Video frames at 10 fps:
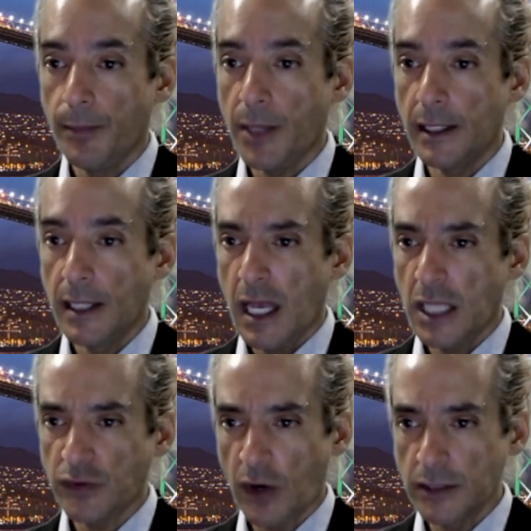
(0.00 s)
But
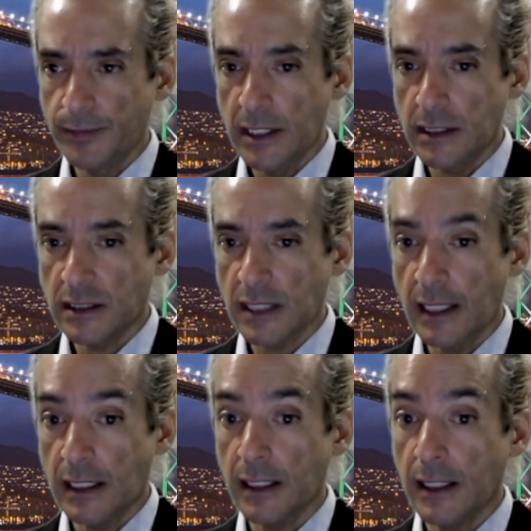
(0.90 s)
as far as being
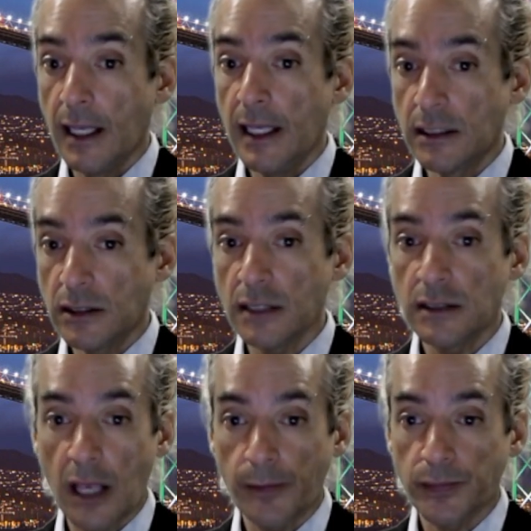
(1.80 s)
psychic, it
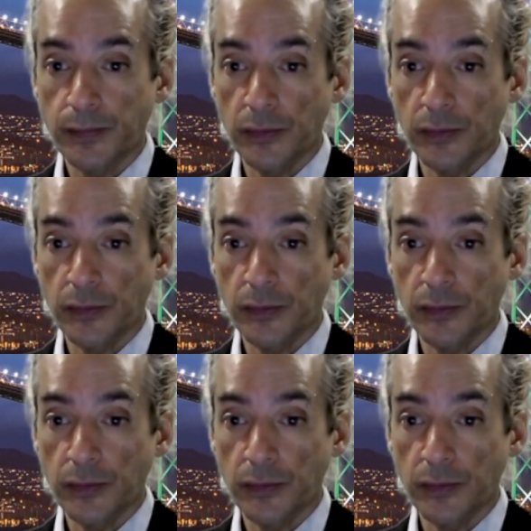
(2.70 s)
does help.